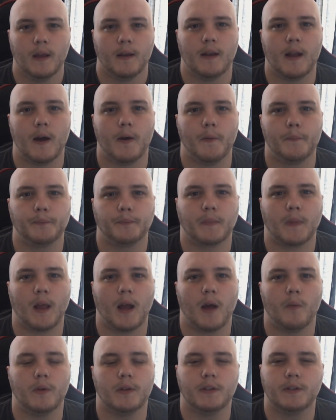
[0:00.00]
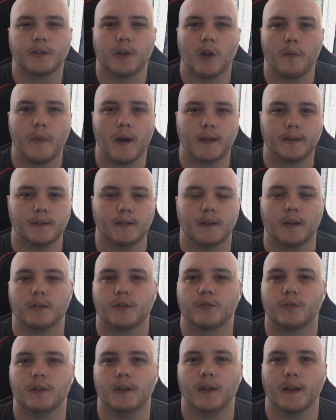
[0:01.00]
Now, I want you to go back to that
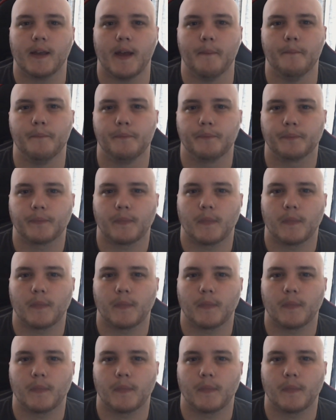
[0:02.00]
street again.